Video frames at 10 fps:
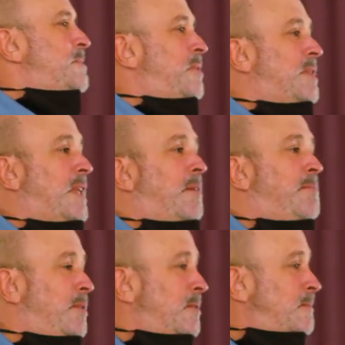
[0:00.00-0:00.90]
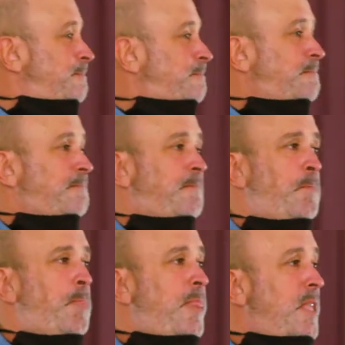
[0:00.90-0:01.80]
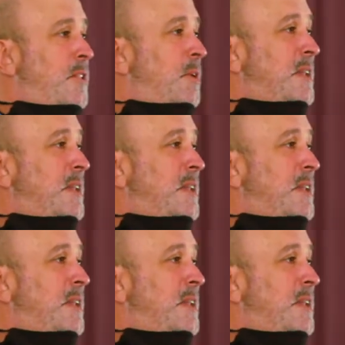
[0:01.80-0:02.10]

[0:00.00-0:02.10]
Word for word: Spirit help you to